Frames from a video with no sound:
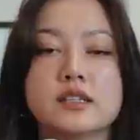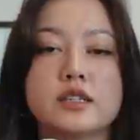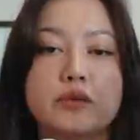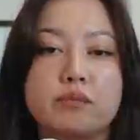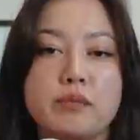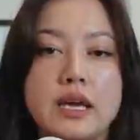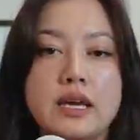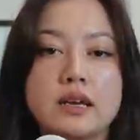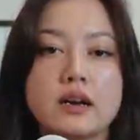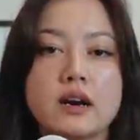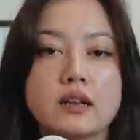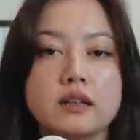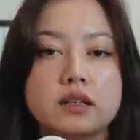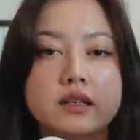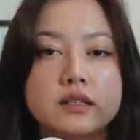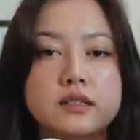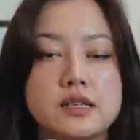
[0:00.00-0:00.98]
So main
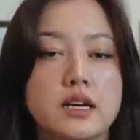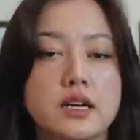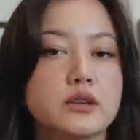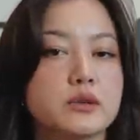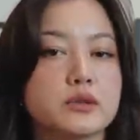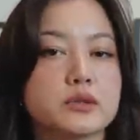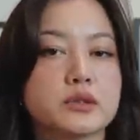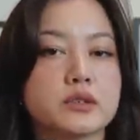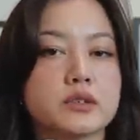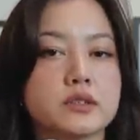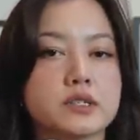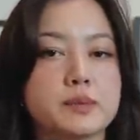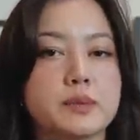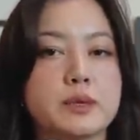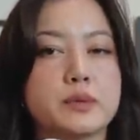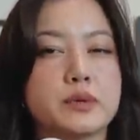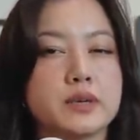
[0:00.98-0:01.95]
colors and
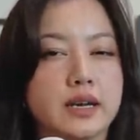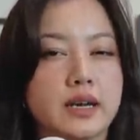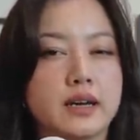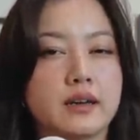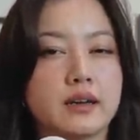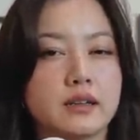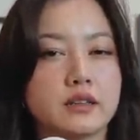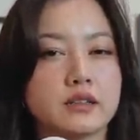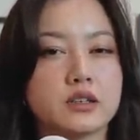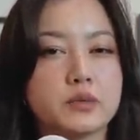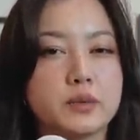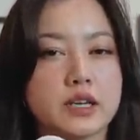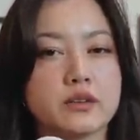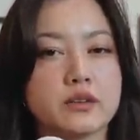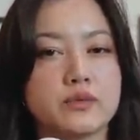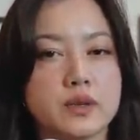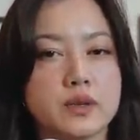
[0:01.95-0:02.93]
neutrals, people get a little bit
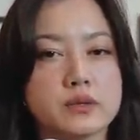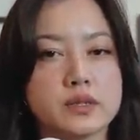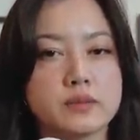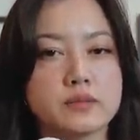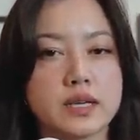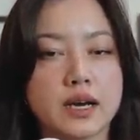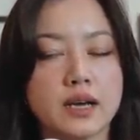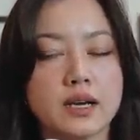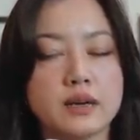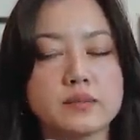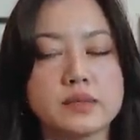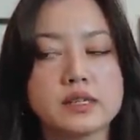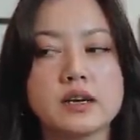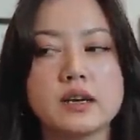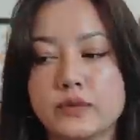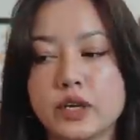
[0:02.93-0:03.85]
confused sometimes.